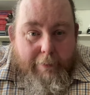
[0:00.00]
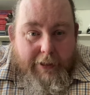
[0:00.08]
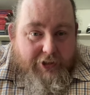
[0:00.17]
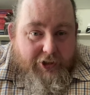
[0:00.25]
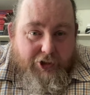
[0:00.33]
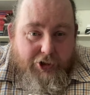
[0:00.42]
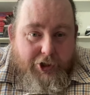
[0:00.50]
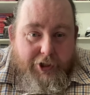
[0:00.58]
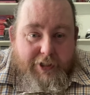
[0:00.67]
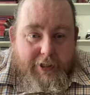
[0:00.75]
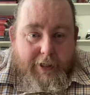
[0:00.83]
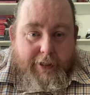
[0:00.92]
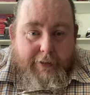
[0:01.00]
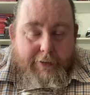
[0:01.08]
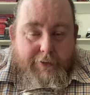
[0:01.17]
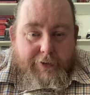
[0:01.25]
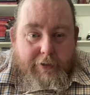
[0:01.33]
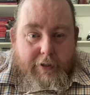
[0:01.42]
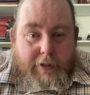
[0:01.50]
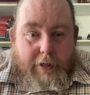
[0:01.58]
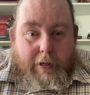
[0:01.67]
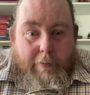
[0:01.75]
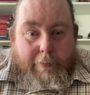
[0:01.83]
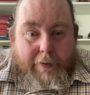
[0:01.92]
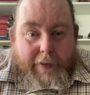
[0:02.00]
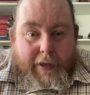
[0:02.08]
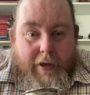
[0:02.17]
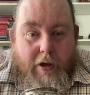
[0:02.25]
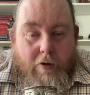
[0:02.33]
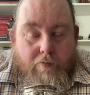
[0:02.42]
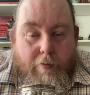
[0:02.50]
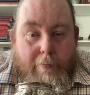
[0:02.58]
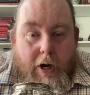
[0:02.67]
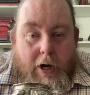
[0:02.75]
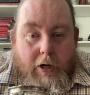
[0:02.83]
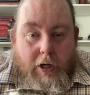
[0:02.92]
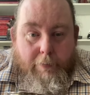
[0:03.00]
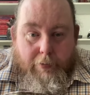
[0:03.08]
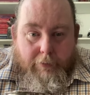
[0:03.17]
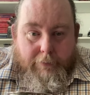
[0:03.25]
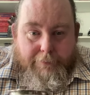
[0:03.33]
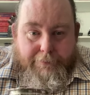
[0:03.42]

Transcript: message to the diners. But they are remarkable.